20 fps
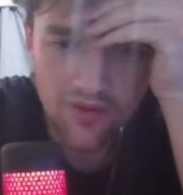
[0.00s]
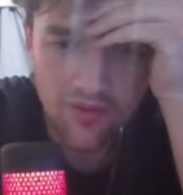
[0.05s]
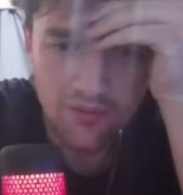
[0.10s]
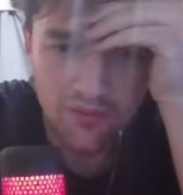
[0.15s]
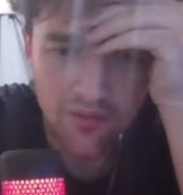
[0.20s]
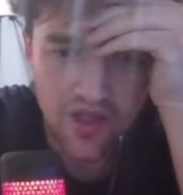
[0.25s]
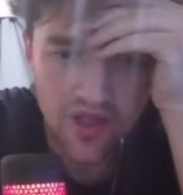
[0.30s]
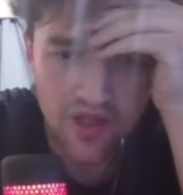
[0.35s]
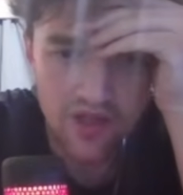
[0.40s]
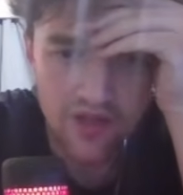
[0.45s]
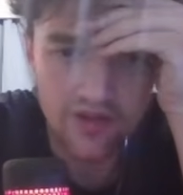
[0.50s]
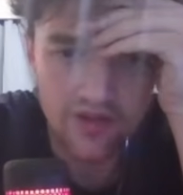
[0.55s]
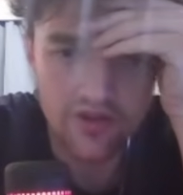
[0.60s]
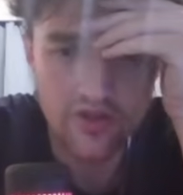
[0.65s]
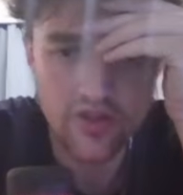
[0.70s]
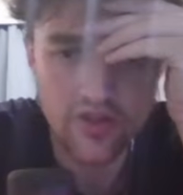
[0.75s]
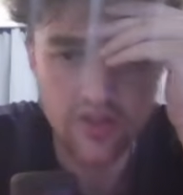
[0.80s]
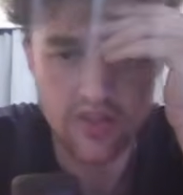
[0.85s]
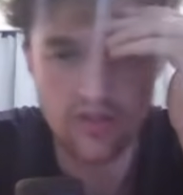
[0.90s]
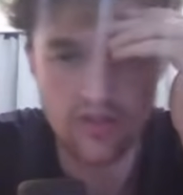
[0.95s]
My knight
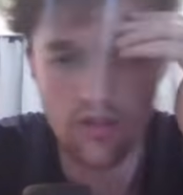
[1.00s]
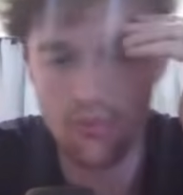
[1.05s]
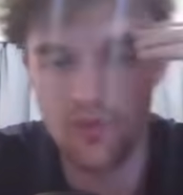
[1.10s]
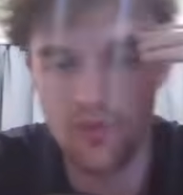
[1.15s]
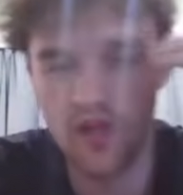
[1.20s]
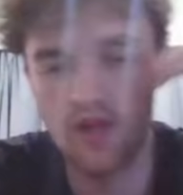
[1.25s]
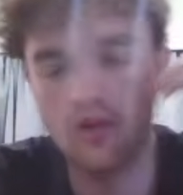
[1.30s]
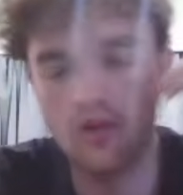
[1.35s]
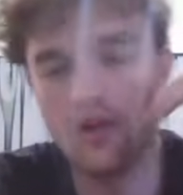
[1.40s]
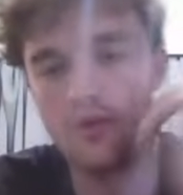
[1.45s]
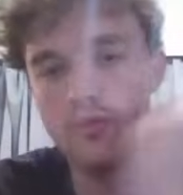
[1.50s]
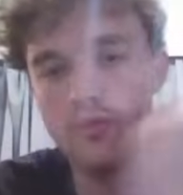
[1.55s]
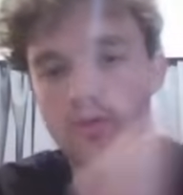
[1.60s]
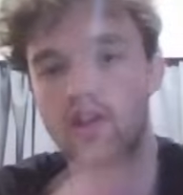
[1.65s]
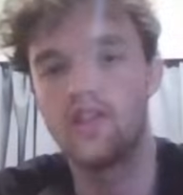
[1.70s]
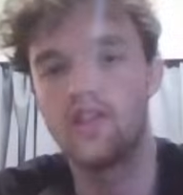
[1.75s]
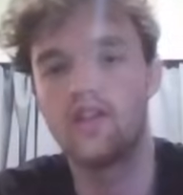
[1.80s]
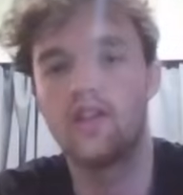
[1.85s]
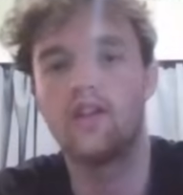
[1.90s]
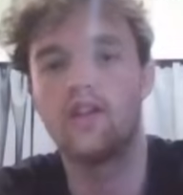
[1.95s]
is just hopping around.
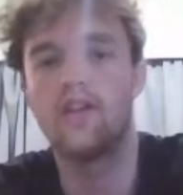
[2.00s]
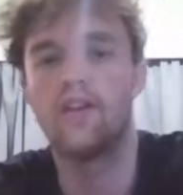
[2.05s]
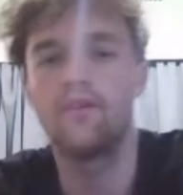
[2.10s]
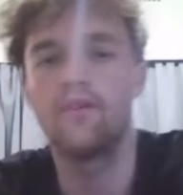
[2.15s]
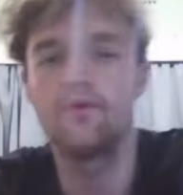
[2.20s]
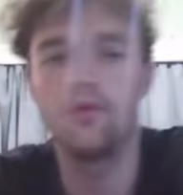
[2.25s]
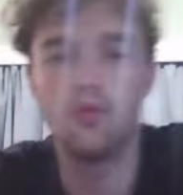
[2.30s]
One thing I have